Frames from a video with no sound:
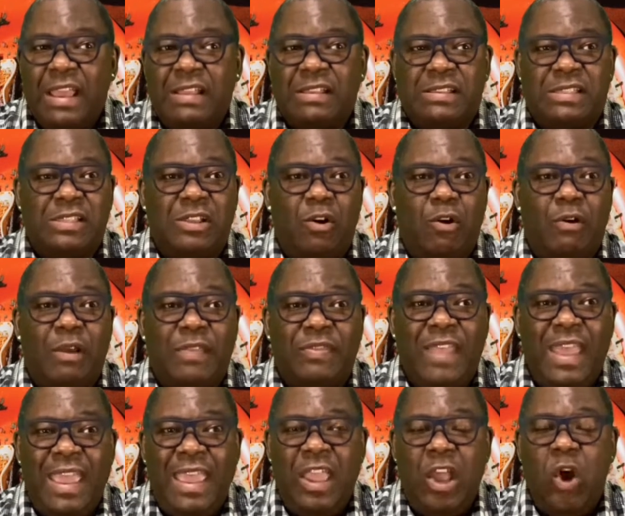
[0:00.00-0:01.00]
So that
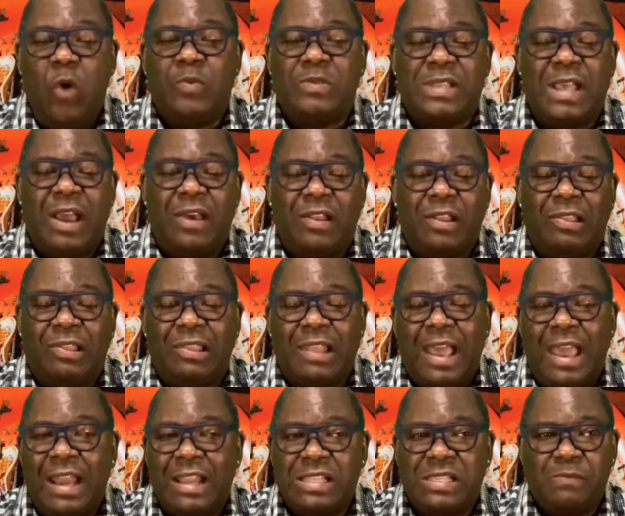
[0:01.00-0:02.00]
helps out a
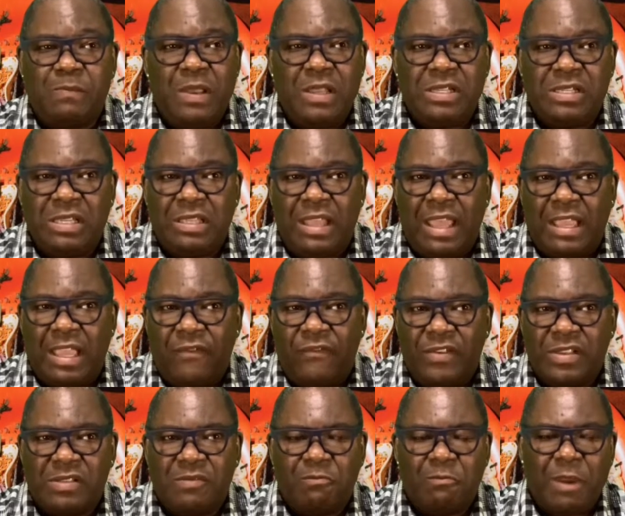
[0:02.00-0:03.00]
lot, especially like if
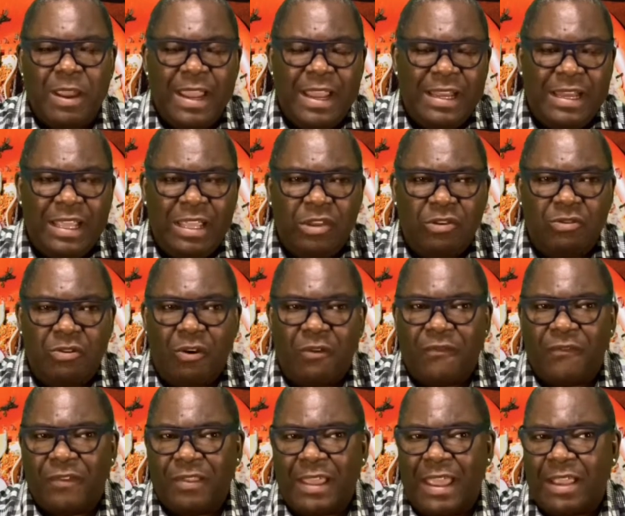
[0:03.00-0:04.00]
it's raining, you don't
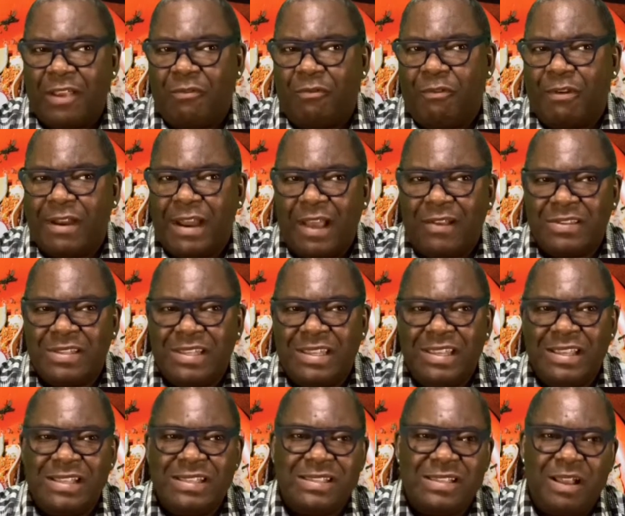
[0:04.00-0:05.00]
feel like going out to
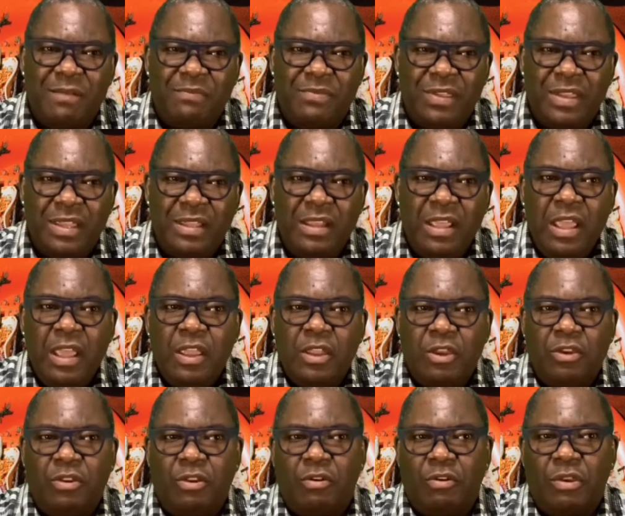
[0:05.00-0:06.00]
get something,
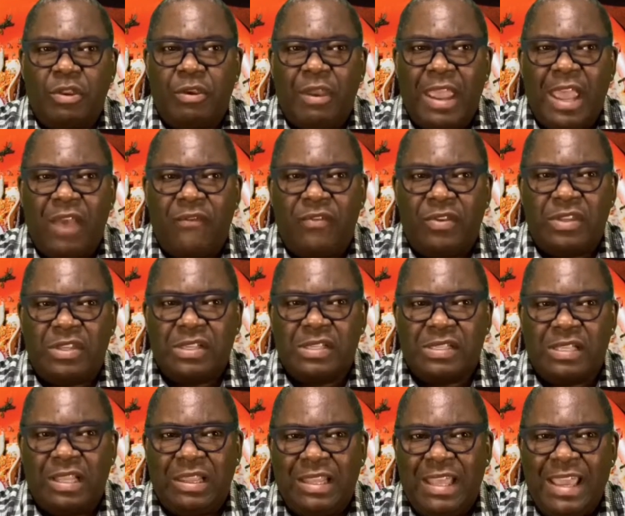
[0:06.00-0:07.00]
you know, you're having just
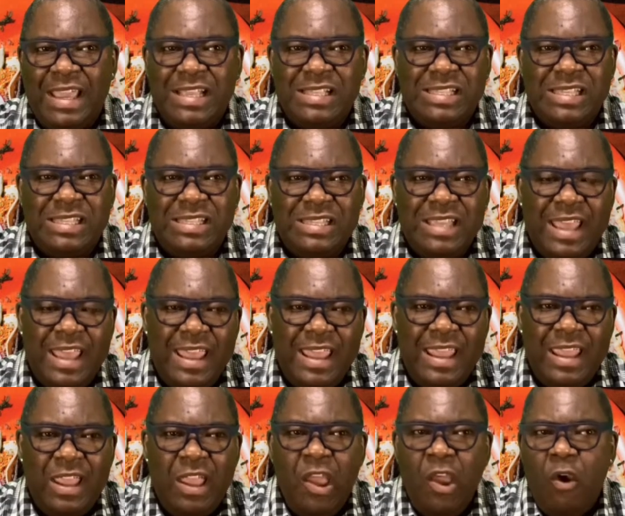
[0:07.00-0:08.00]
a lazy
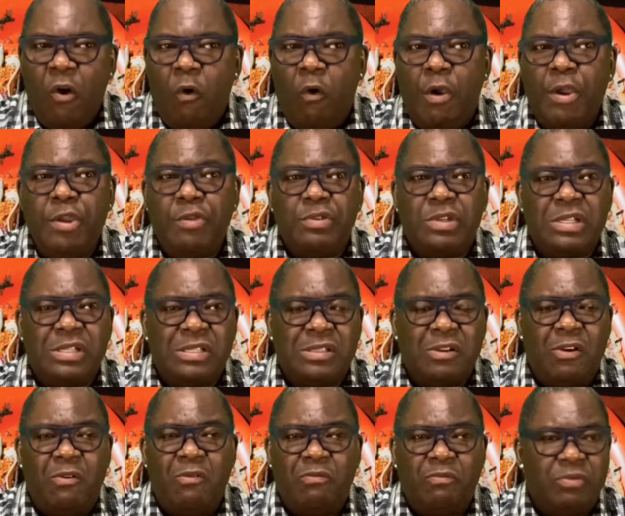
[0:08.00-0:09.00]
day, or you just
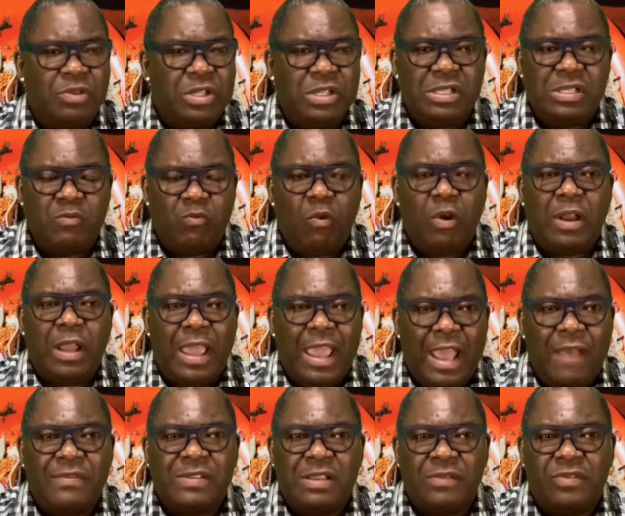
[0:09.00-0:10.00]
don't just want to
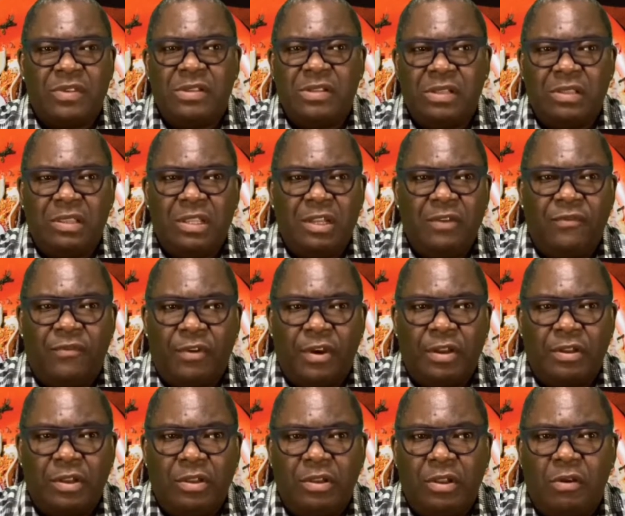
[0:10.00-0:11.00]
have something delivered,
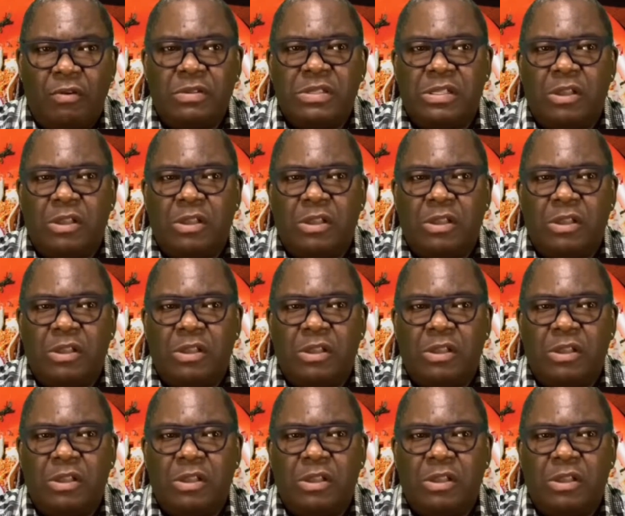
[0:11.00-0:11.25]
you know.